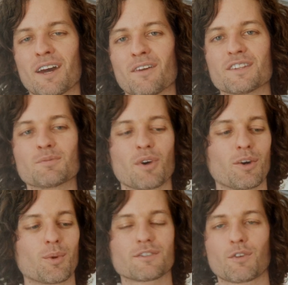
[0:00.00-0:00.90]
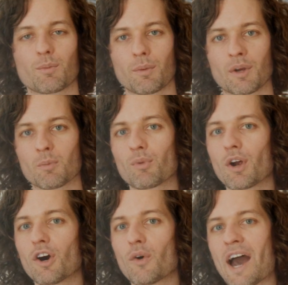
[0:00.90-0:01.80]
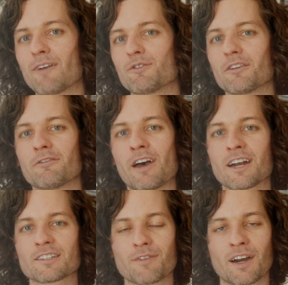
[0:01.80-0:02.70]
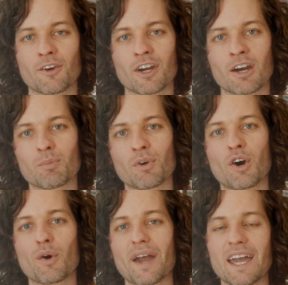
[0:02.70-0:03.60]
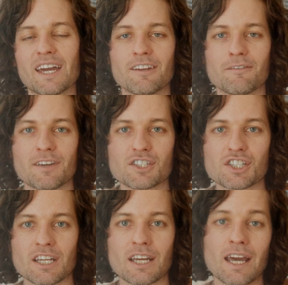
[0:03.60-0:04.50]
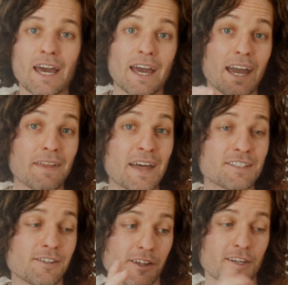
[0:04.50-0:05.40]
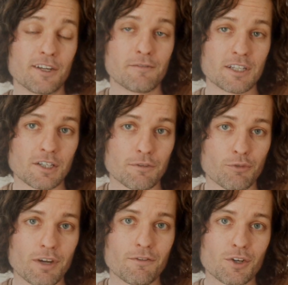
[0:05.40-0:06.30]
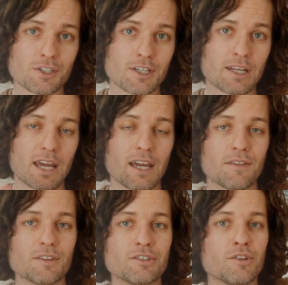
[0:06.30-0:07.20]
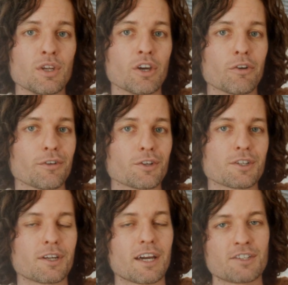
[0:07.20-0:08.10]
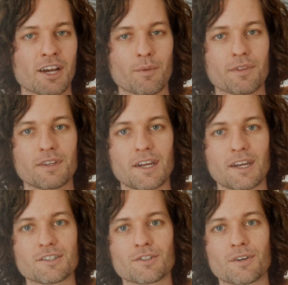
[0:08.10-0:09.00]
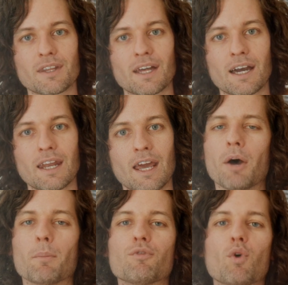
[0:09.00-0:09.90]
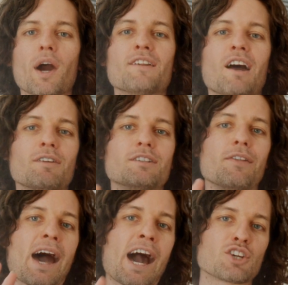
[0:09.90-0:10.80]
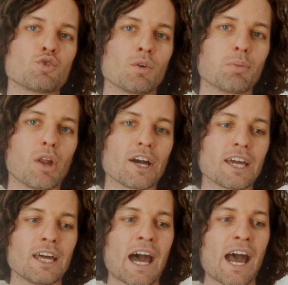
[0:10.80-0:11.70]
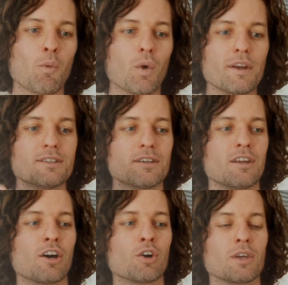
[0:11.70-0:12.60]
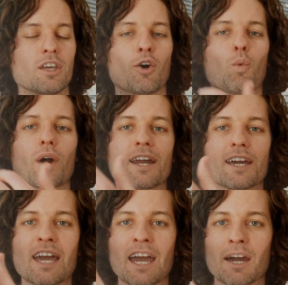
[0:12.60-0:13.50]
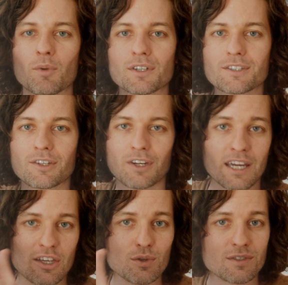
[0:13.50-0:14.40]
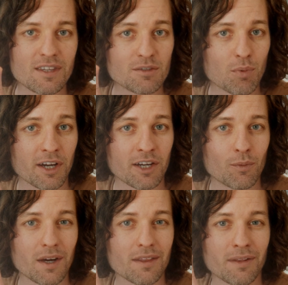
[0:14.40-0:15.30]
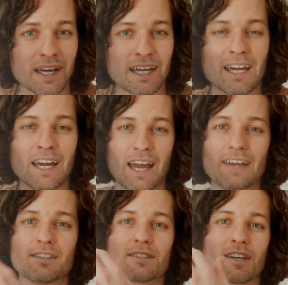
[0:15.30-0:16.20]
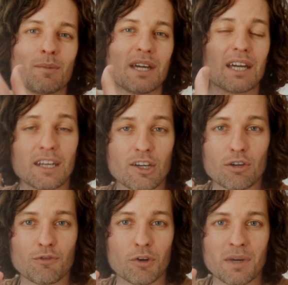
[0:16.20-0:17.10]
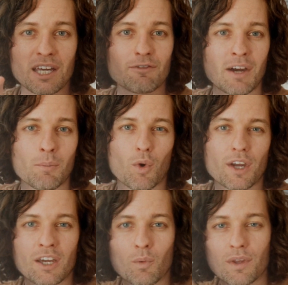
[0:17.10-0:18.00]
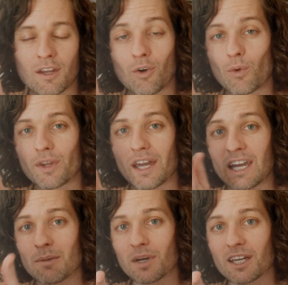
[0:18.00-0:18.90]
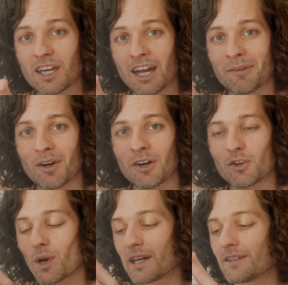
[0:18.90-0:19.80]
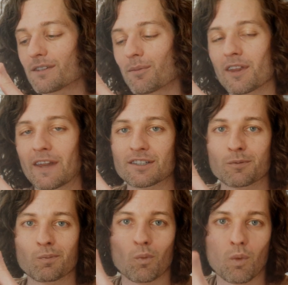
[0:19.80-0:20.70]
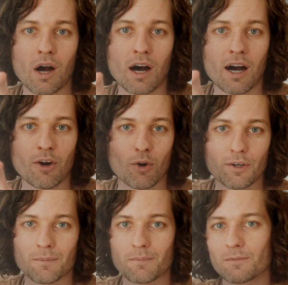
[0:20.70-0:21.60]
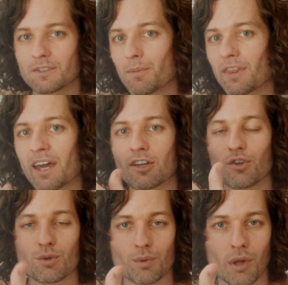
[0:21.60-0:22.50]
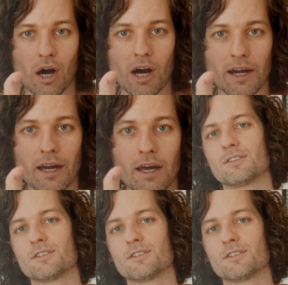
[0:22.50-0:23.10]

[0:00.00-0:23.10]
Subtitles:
Now, this plugin works for Premiere Pro, After Effects, Final Cut Pro, and Davinci. And that's the Davinci free version and the studio version. I checked with Dehancer on that. But before I dive into the actual plugin, I wanted to know, what kind of cameras could I use this plugin with? Like, is this gonna be any good for me if I'm working with an old 8-bit camera, or do I need something that's raw or something that can do log?